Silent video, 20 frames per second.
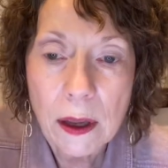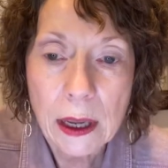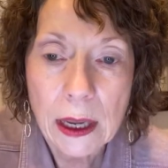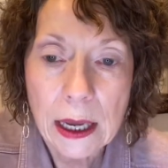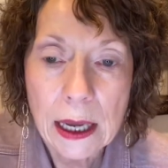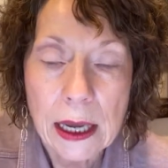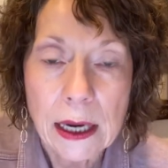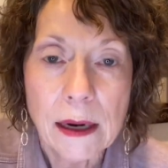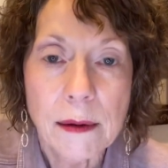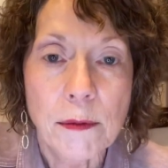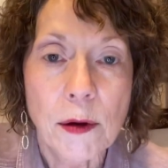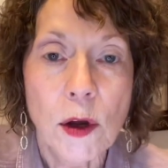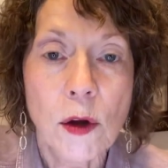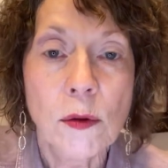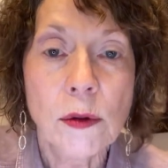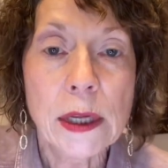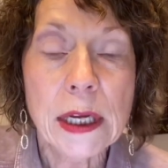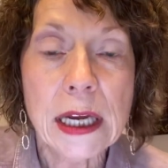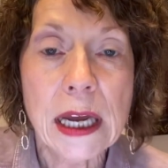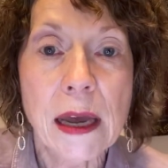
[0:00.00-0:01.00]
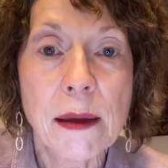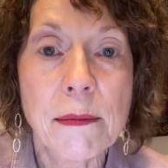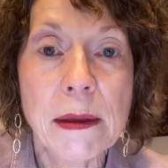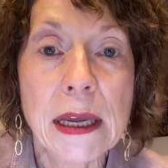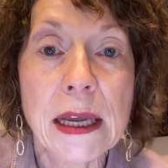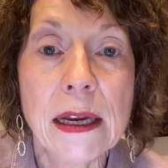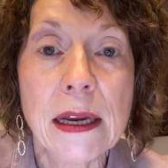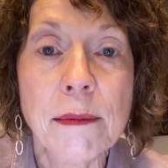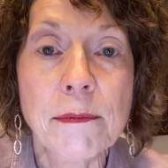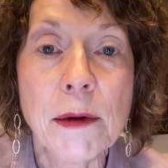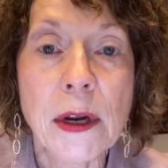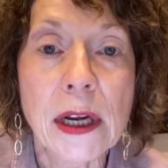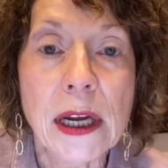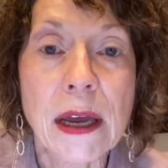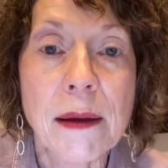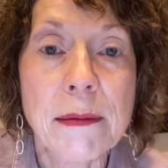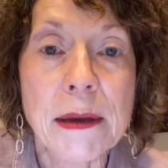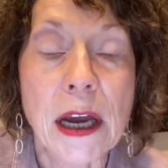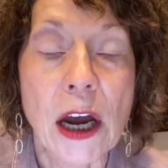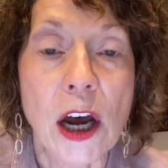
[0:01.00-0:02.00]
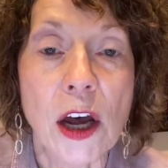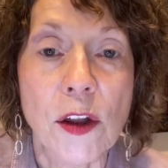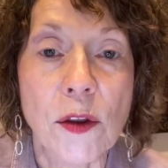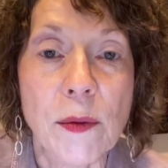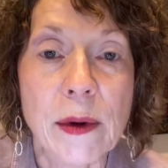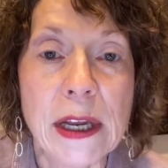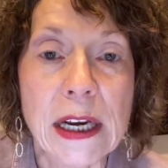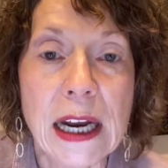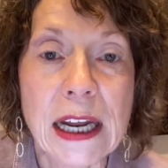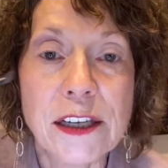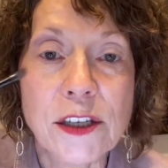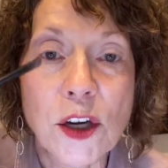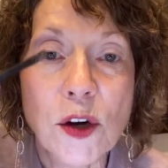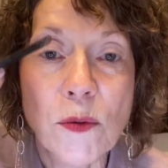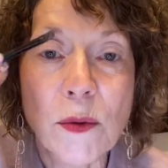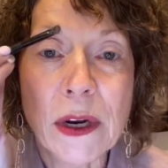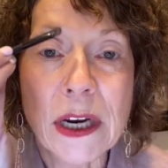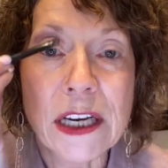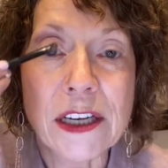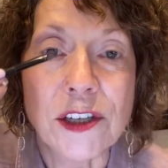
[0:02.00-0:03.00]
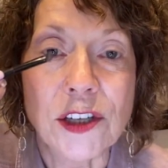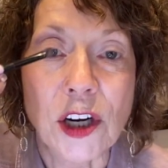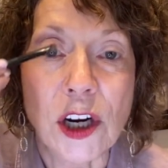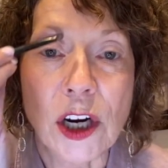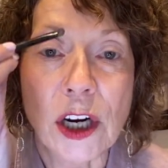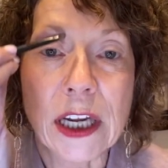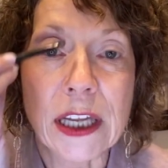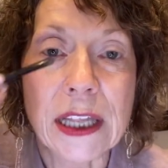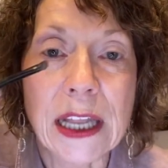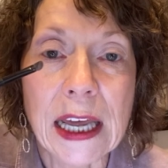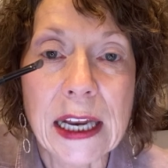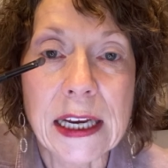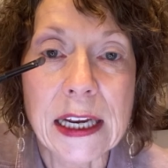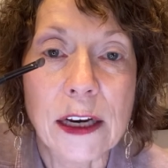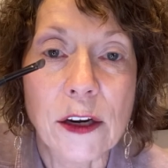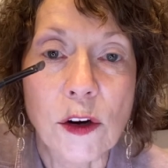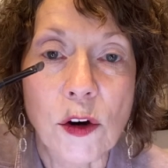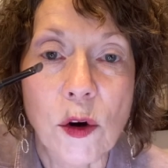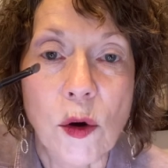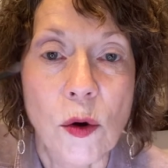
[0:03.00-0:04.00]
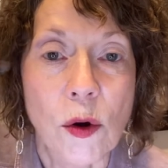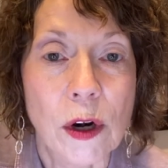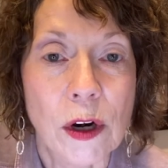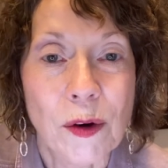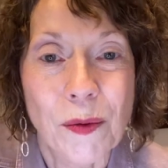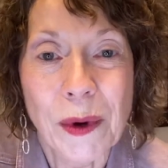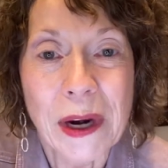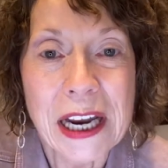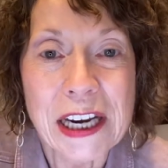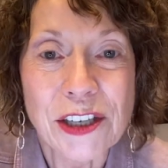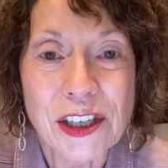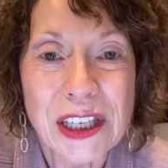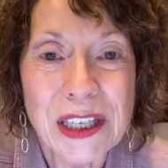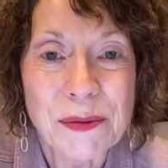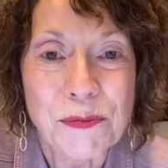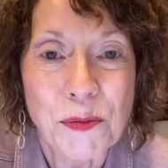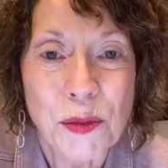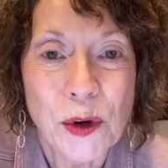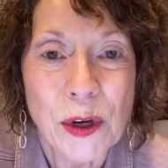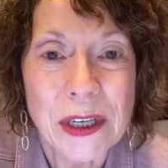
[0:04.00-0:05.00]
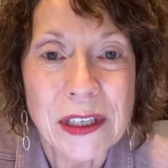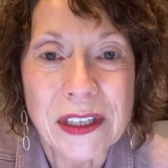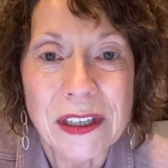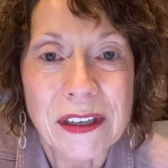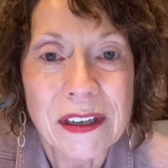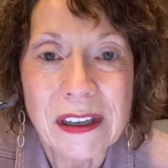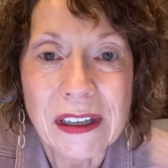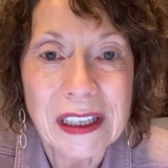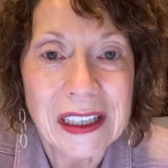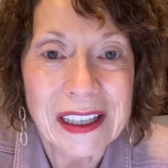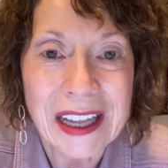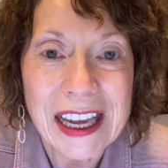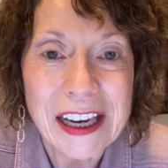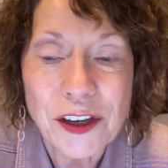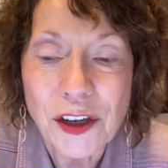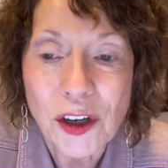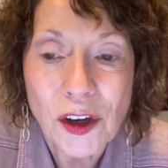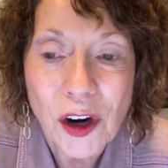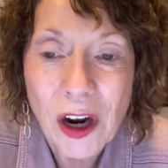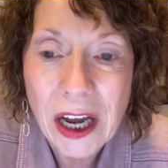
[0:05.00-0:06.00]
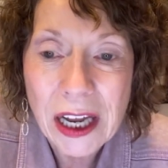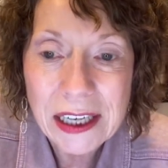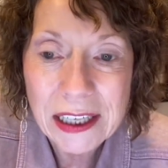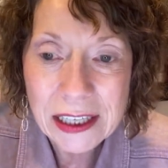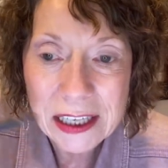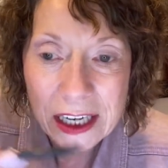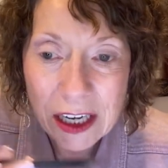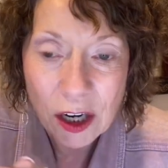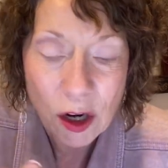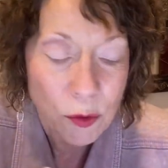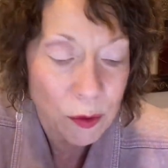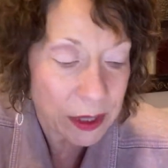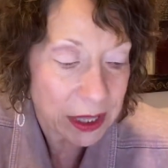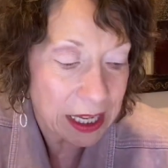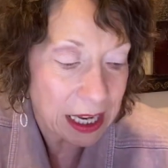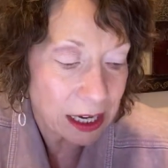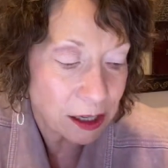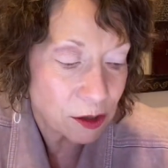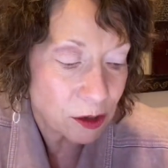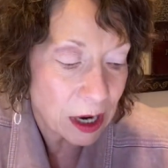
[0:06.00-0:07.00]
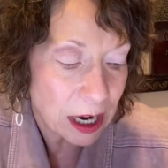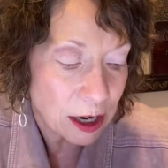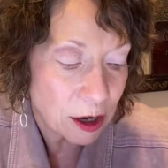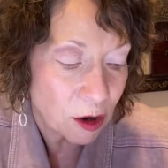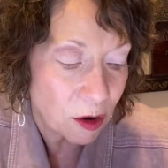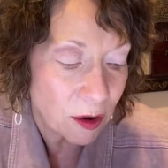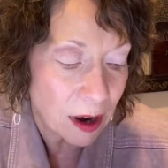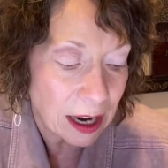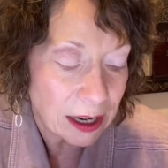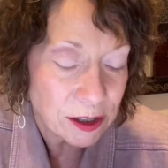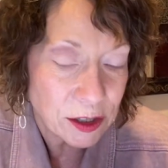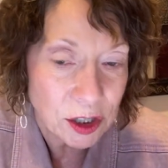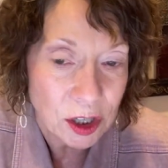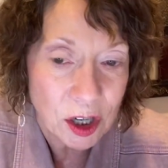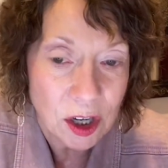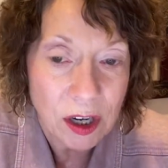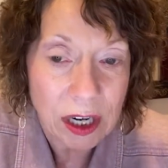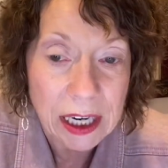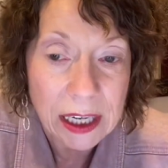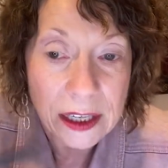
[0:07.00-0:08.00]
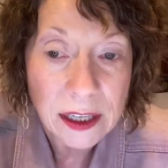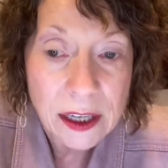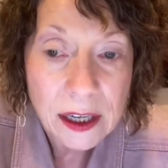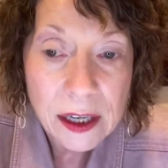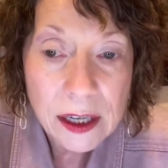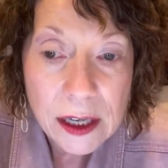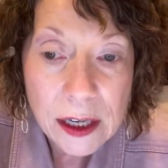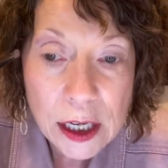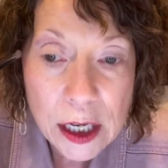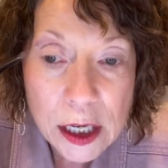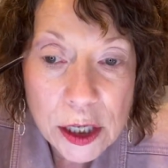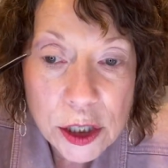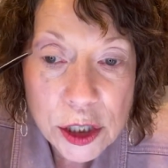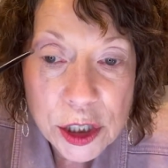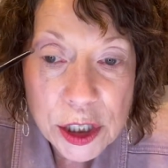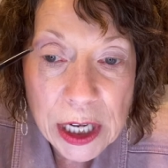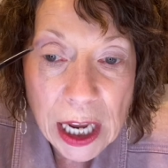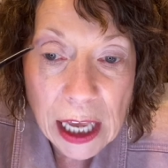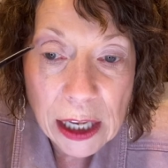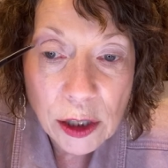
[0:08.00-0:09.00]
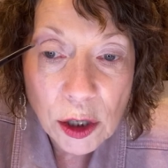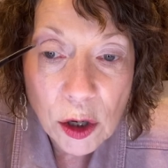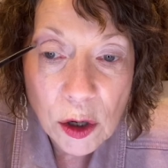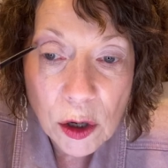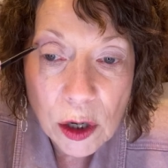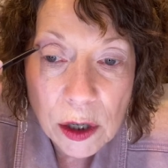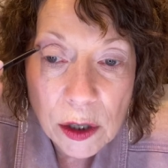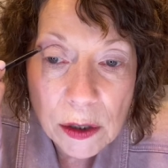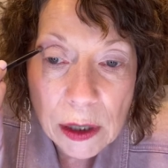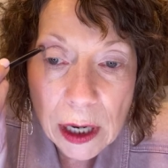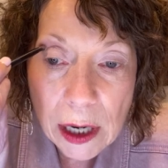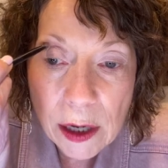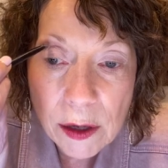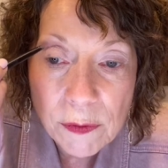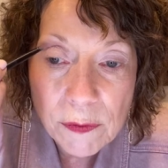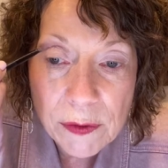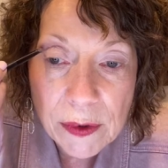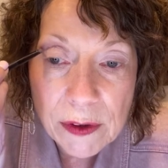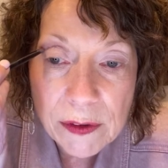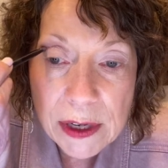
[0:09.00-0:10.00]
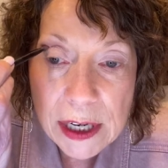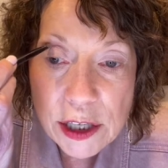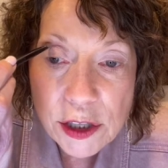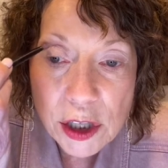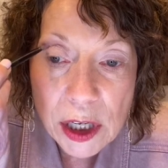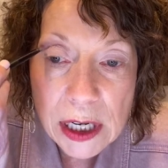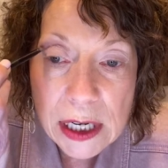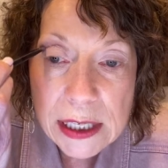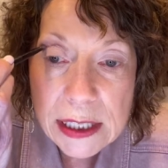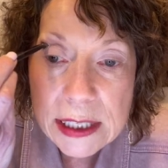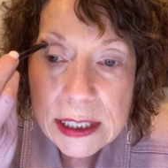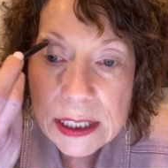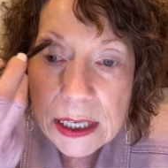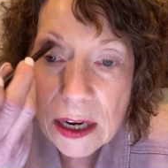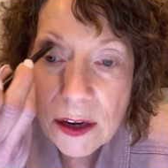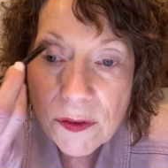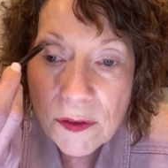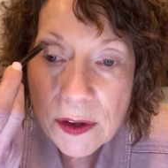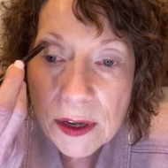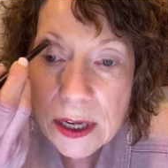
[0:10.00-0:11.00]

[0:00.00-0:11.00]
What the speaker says: And I'm not coming all the way in. I don't want to darken that inner corner when I just put lightener on, you know, with the under eye corrector and shadow or foundation and stuff.